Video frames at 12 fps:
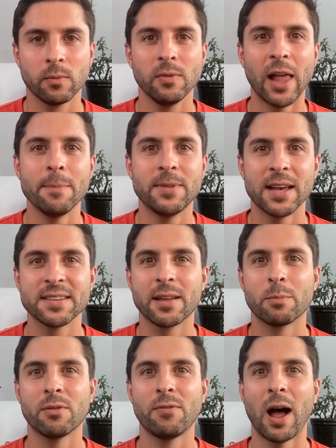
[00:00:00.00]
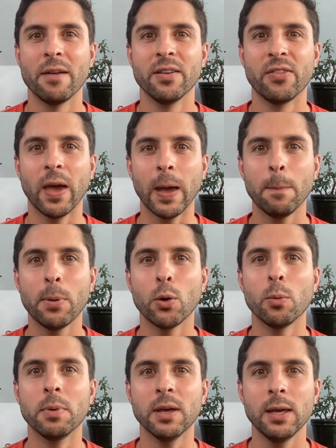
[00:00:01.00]
Lab test number 5 is
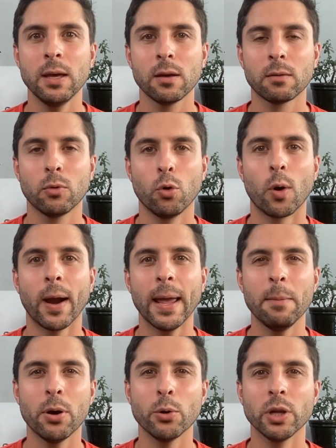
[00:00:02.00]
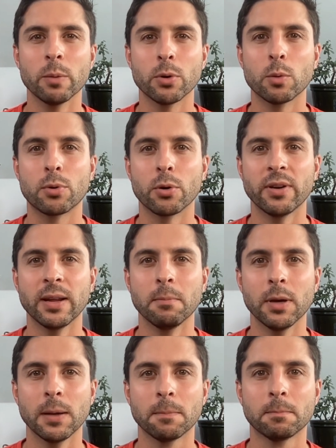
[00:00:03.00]
ApoB, or apolipoprotein
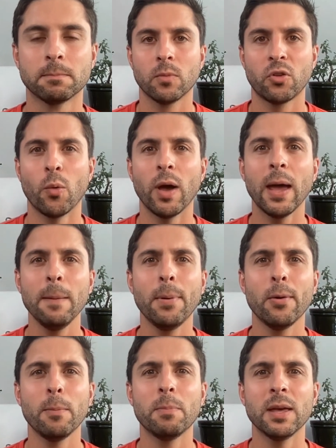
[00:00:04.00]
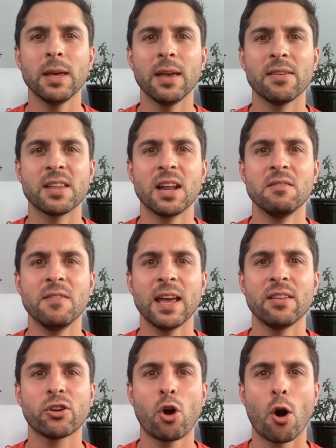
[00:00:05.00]
B. So ApoB is an
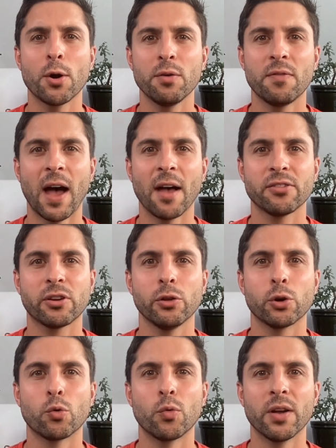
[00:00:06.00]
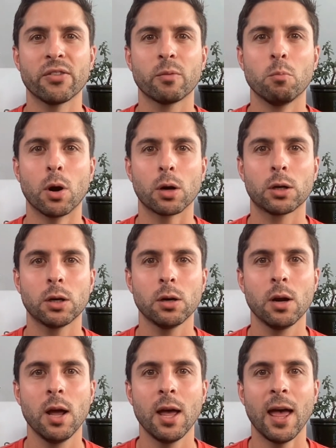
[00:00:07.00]
advanced cardiovascular risk marker,
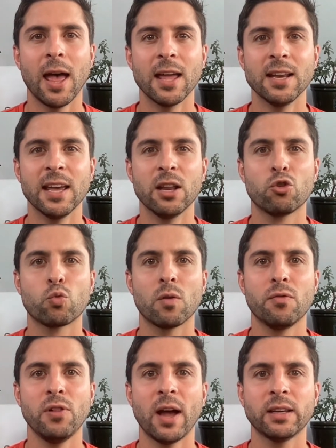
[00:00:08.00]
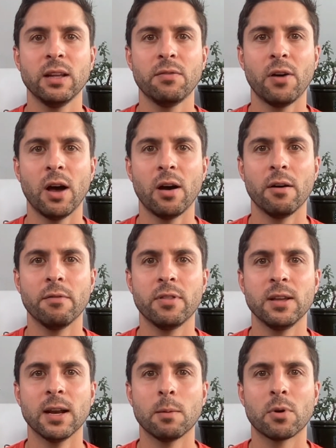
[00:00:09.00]
and it is reflective of
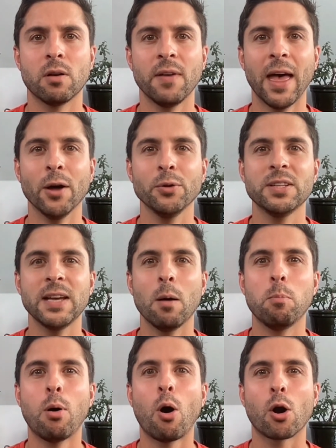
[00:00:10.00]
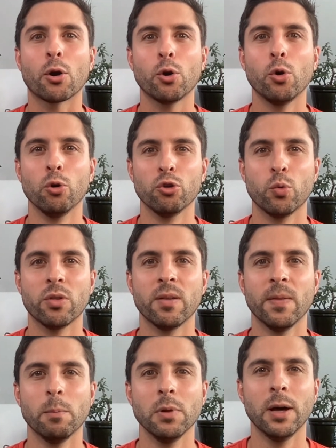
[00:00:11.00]
the number of LDL particles
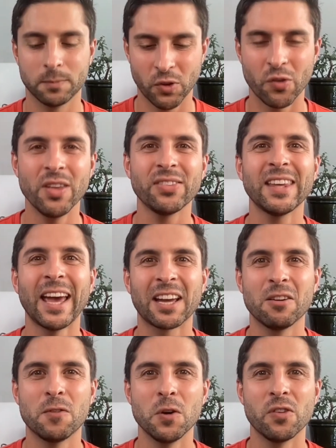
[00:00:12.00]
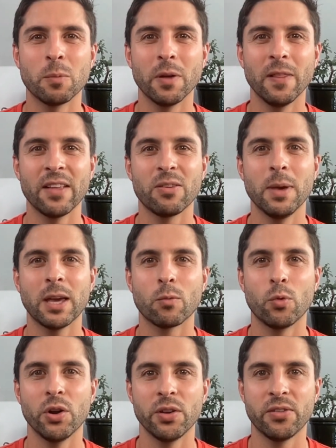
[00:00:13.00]
within the blood. So this can get confusing, but let's make it
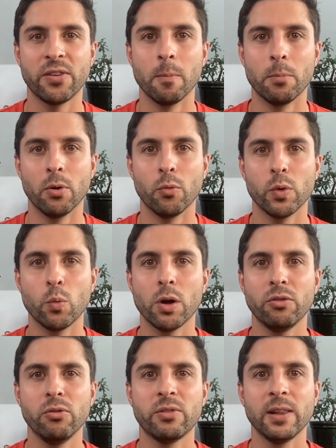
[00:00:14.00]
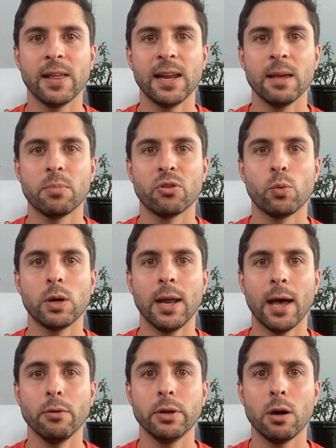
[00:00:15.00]
really simple. We want to delineate between
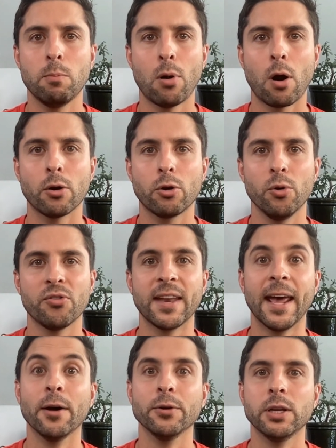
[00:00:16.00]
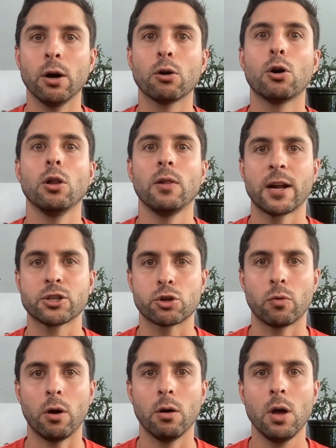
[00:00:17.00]
LDL particles and LDL
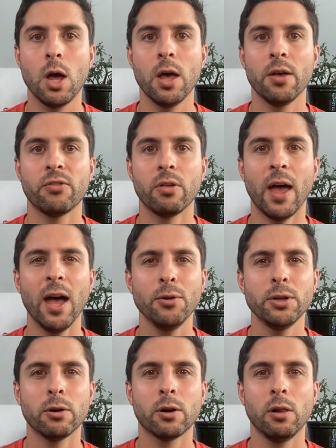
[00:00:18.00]
cholesterol. So the LDL